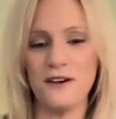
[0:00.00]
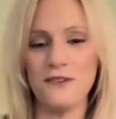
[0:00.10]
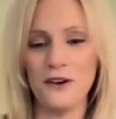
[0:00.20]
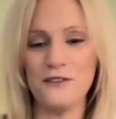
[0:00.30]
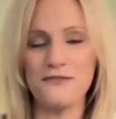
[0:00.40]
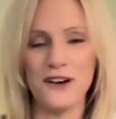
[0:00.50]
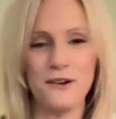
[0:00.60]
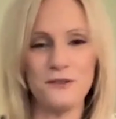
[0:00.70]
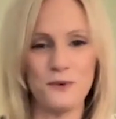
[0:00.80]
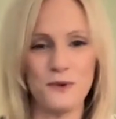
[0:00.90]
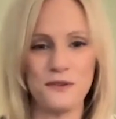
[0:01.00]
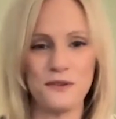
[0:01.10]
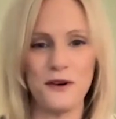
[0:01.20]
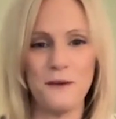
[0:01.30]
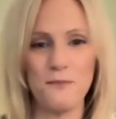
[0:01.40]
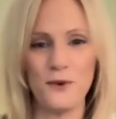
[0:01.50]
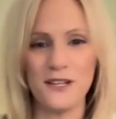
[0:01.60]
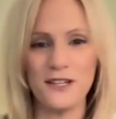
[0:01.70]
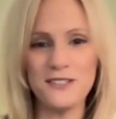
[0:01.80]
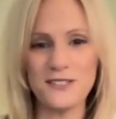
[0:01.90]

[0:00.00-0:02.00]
very involved with their upbringing.